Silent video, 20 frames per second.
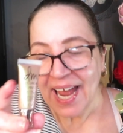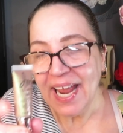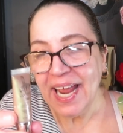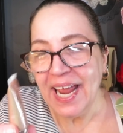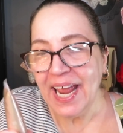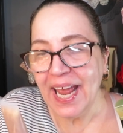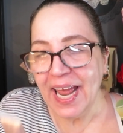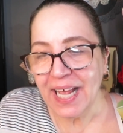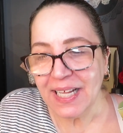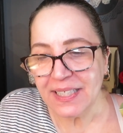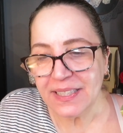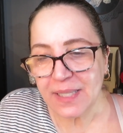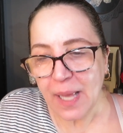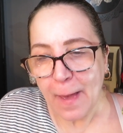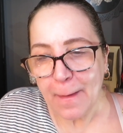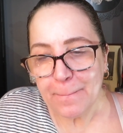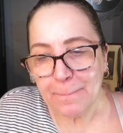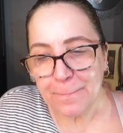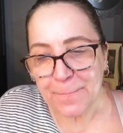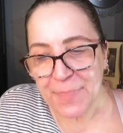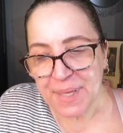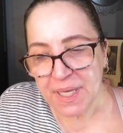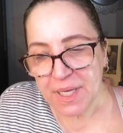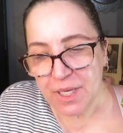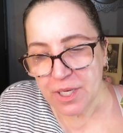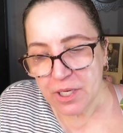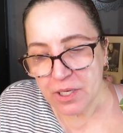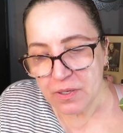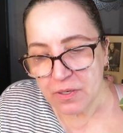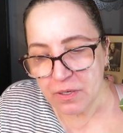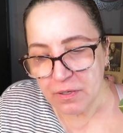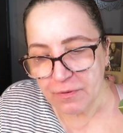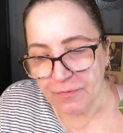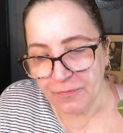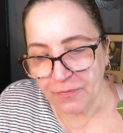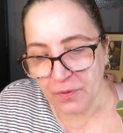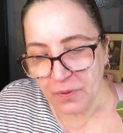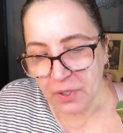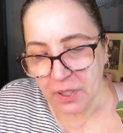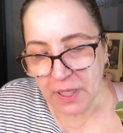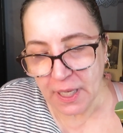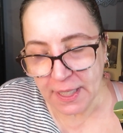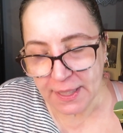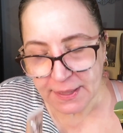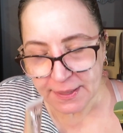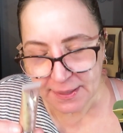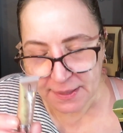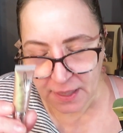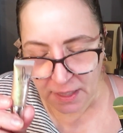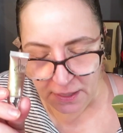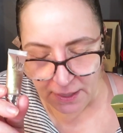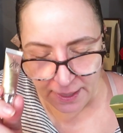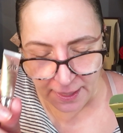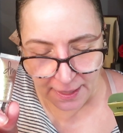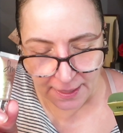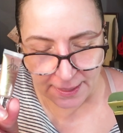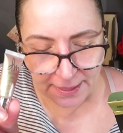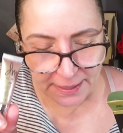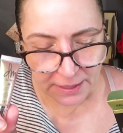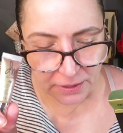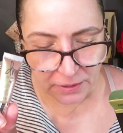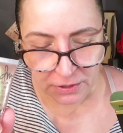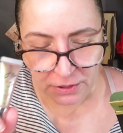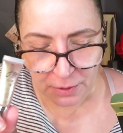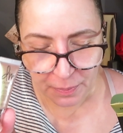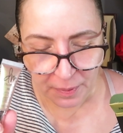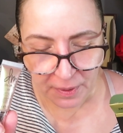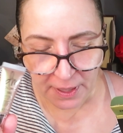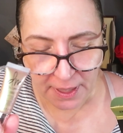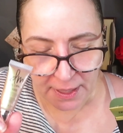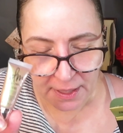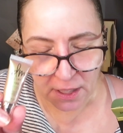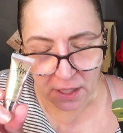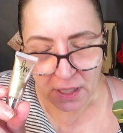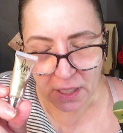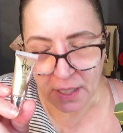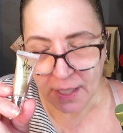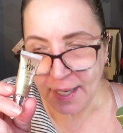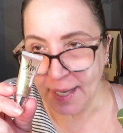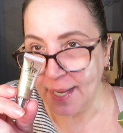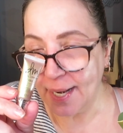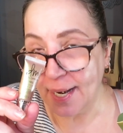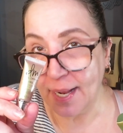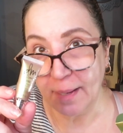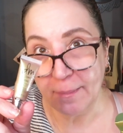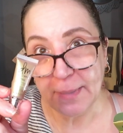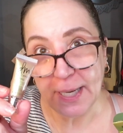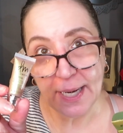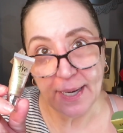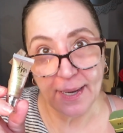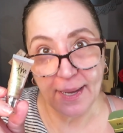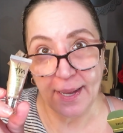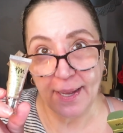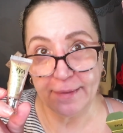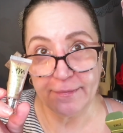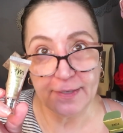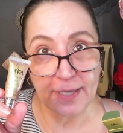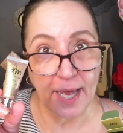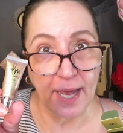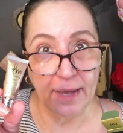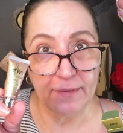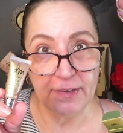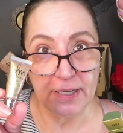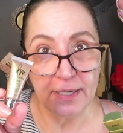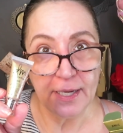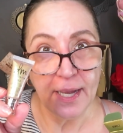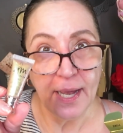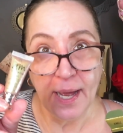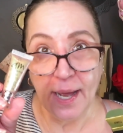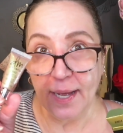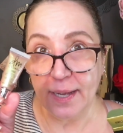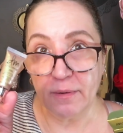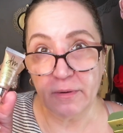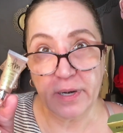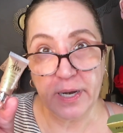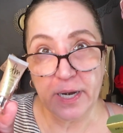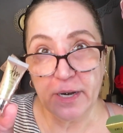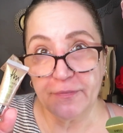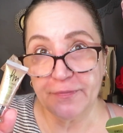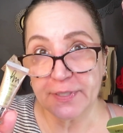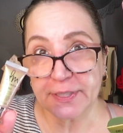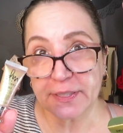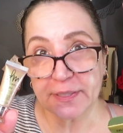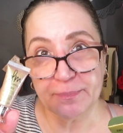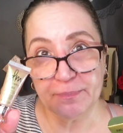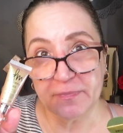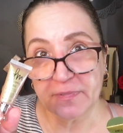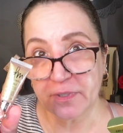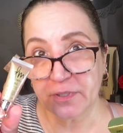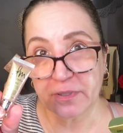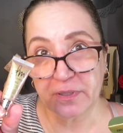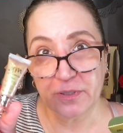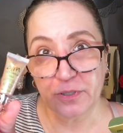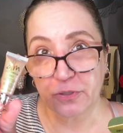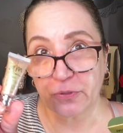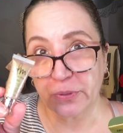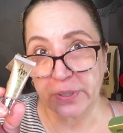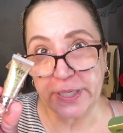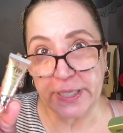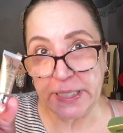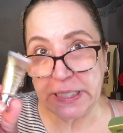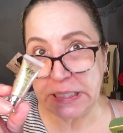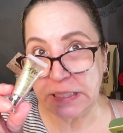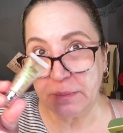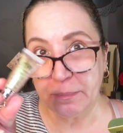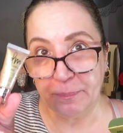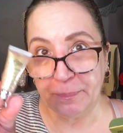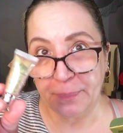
It's beautiful. I saw Kelly Gooch put it on, and I'm like, I have to have it. I don't care if it's green